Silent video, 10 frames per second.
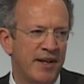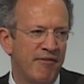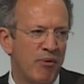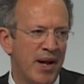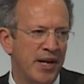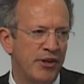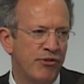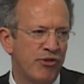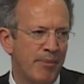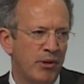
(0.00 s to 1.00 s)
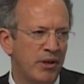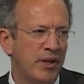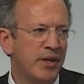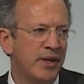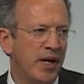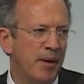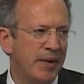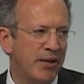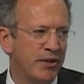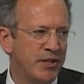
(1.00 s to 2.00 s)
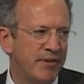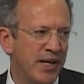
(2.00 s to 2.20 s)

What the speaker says: have run into trouble because of